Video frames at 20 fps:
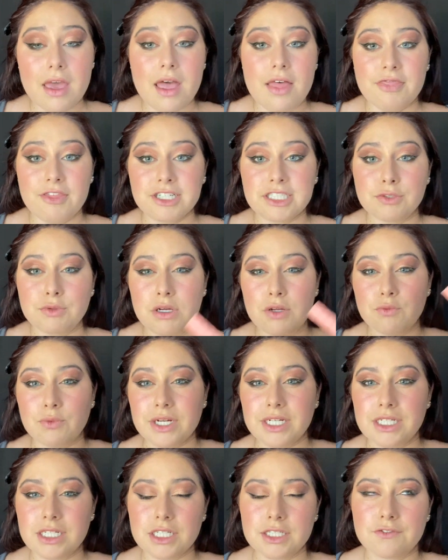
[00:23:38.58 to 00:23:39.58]
This one
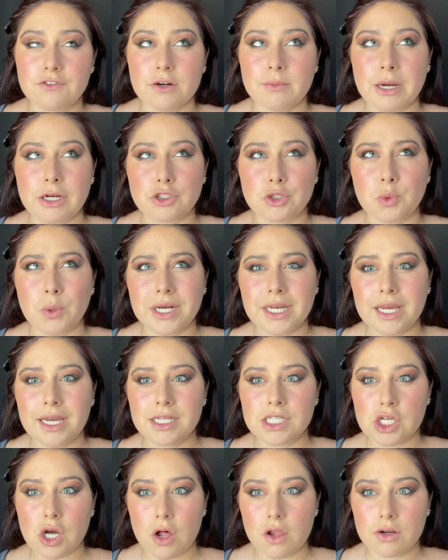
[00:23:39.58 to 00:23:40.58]
retails for about
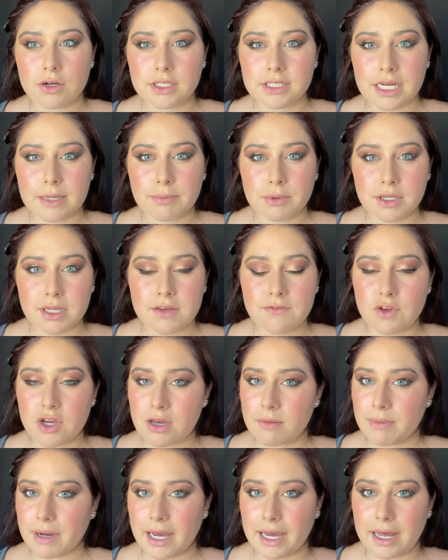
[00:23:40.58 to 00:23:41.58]
$28, I believe. You
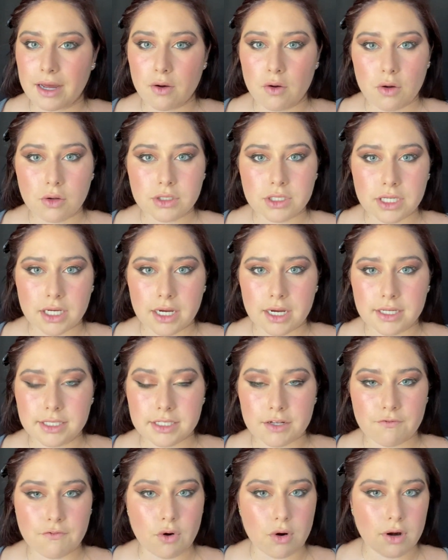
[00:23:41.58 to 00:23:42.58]
can buy it at Ulta,
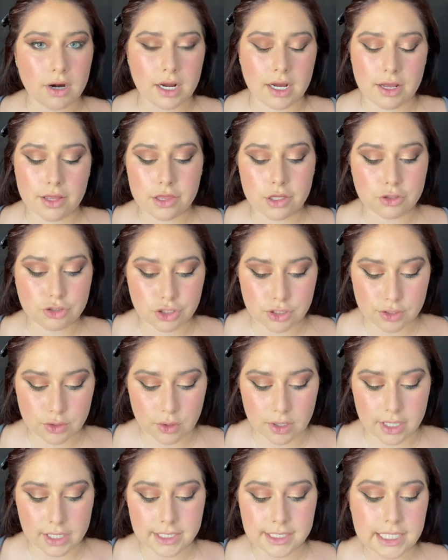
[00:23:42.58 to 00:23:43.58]
Sephora, those
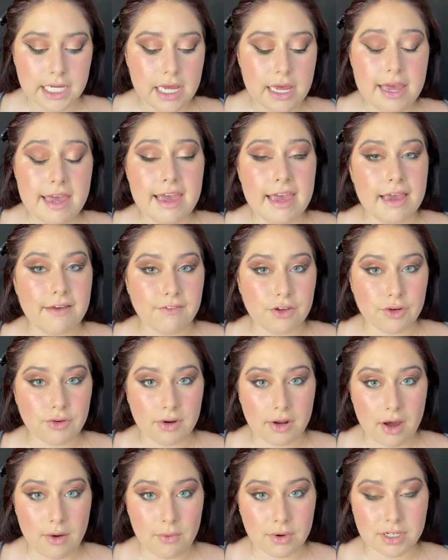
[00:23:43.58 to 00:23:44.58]
stores. If you do
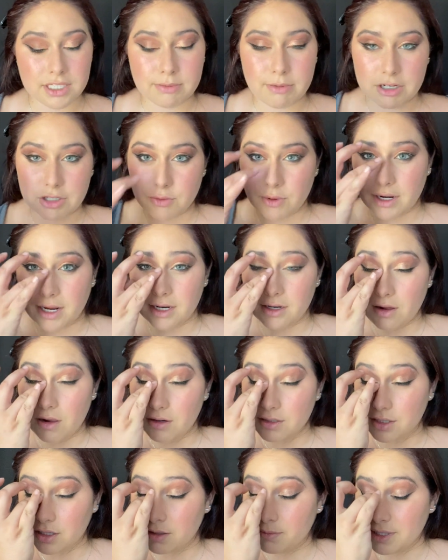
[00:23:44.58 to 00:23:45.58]
not want to spend
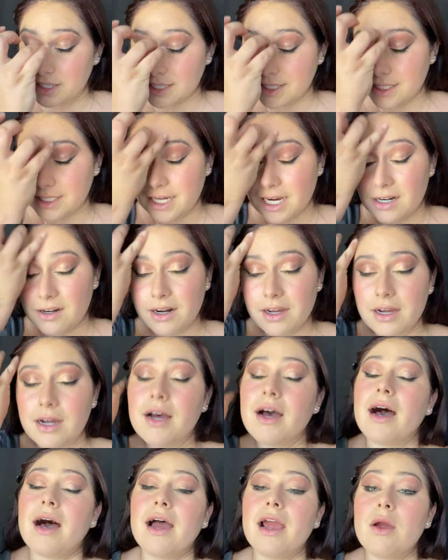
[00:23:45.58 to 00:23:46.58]
$28 on a mascara,
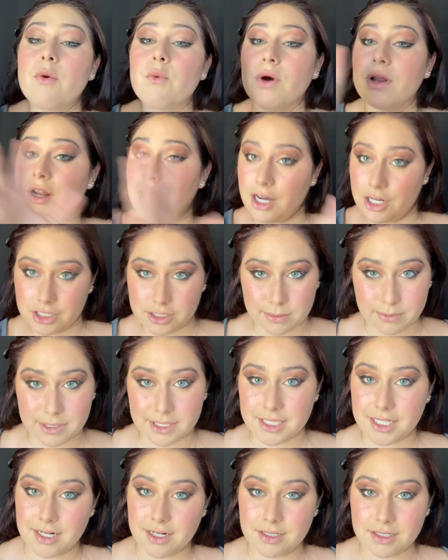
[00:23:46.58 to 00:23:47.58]
I
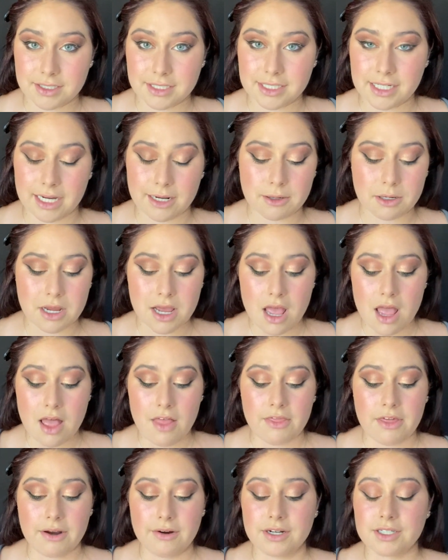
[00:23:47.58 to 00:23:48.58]
100% understand.
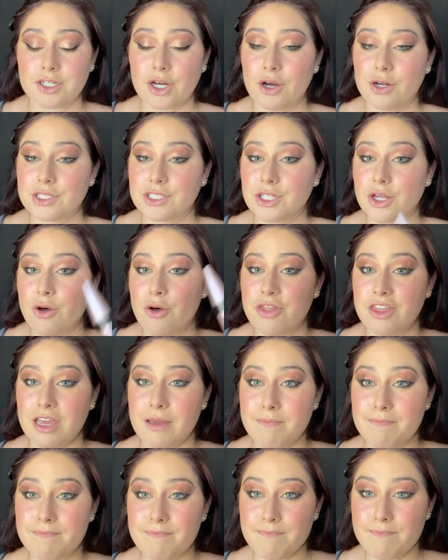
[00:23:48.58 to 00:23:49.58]
There is also the
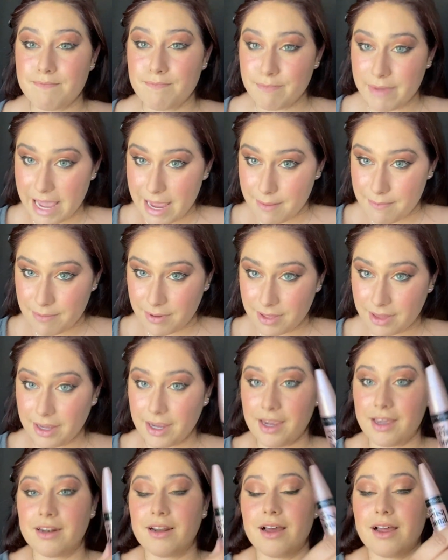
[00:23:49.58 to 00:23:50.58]

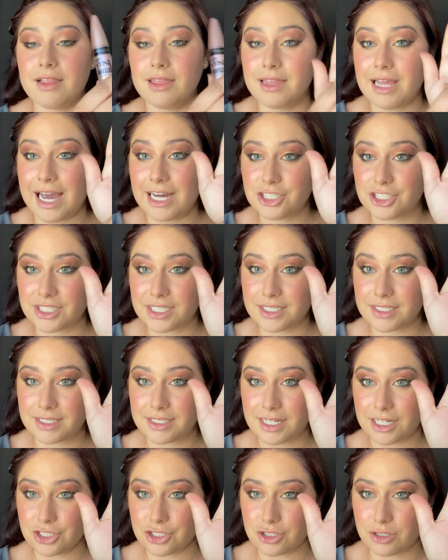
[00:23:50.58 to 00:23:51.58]
Maybelline Lash
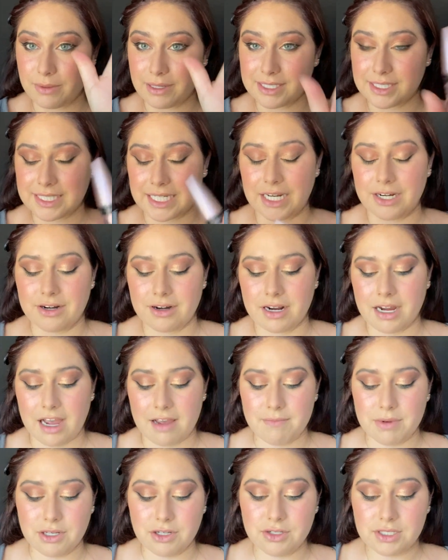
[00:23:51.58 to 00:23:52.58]
Sensational Mascara. I've
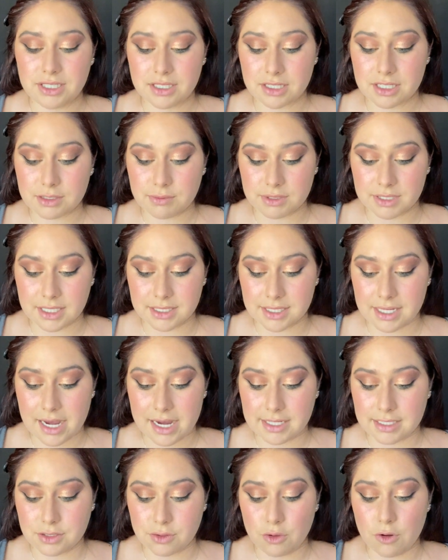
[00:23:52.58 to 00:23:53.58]
been using this one since high
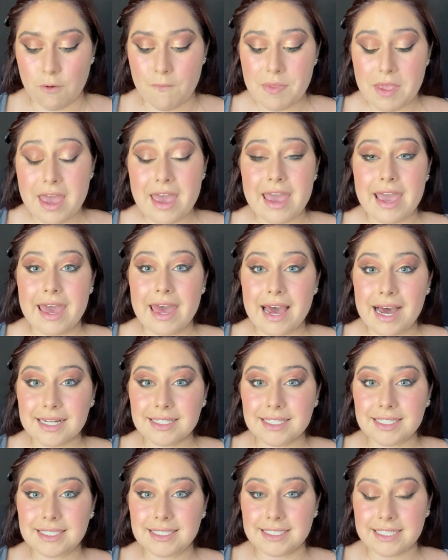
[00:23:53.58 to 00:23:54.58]
school. It has
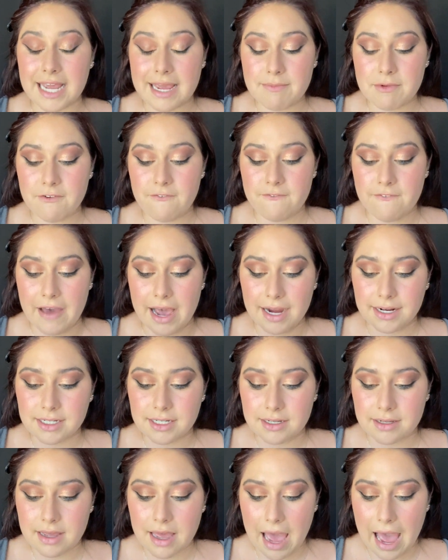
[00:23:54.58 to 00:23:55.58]
the same effect
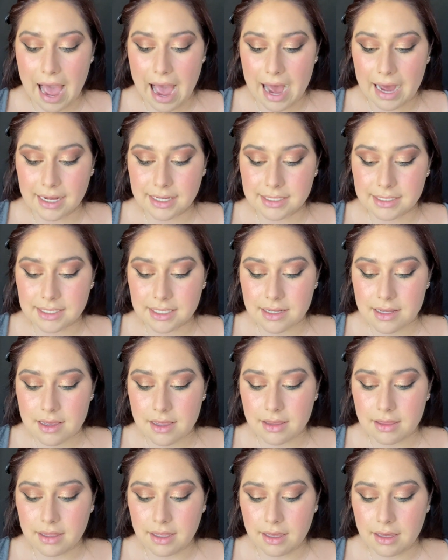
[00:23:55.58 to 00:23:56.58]
as
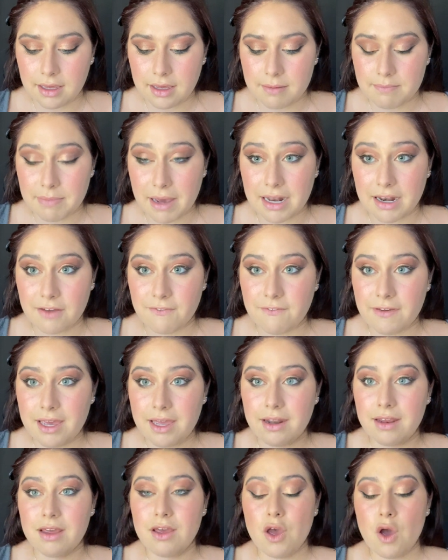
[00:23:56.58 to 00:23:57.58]
the
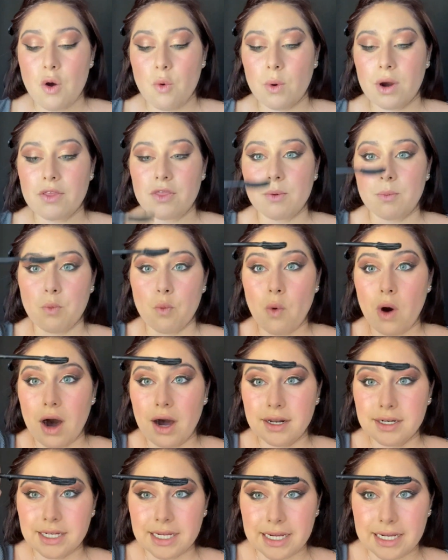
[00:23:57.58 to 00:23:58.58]
Benefit, where the
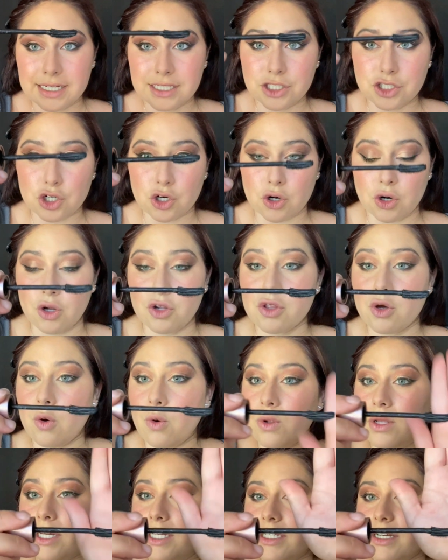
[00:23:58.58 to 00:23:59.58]
wand is curled. The
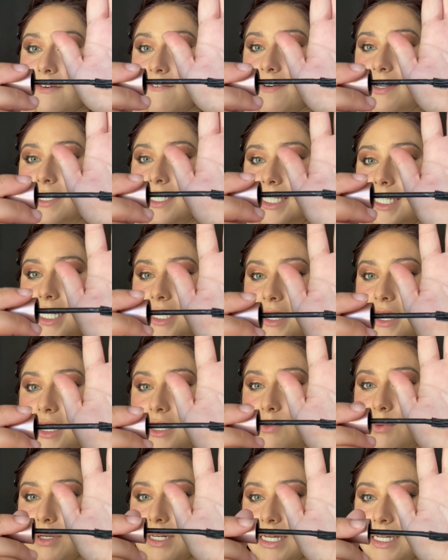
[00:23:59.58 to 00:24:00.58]
only difference is that
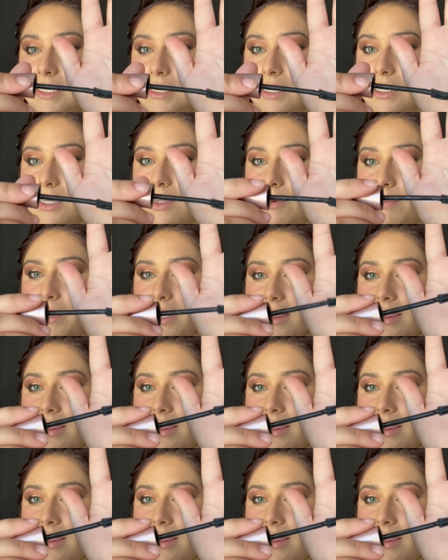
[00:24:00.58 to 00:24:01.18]
this one is a little bit